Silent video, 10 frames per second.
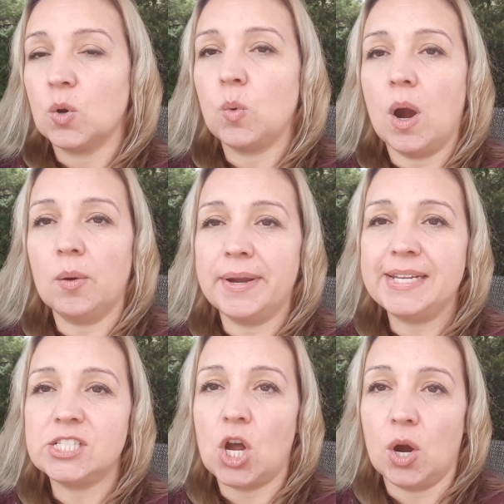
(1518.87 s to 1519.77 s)

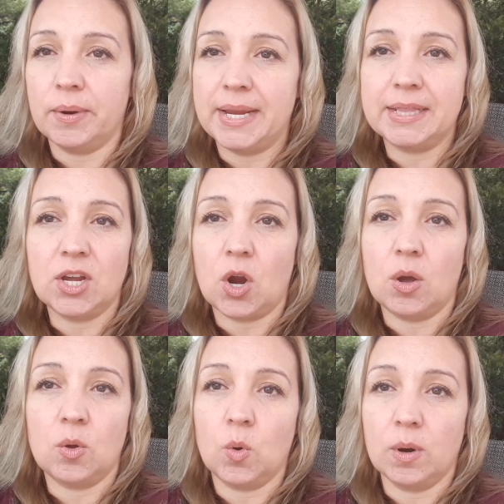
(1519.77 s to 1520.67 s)
Guarine, taurine, they're
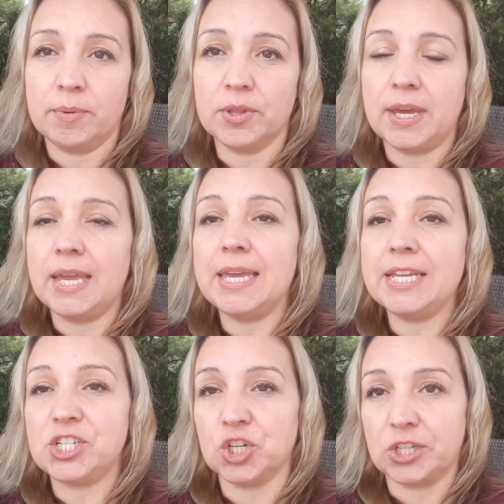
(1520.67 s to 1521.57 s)
all horrible. They
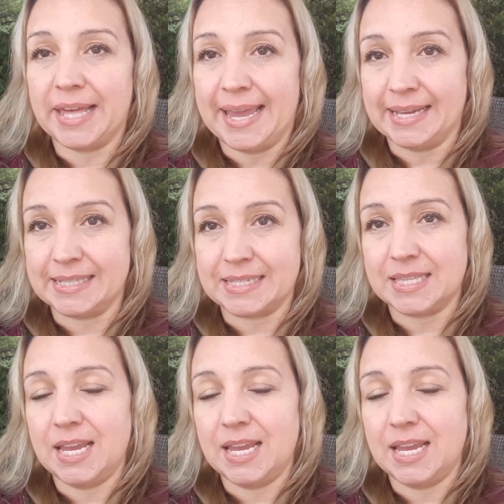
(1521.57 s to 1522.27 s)
eat your glands.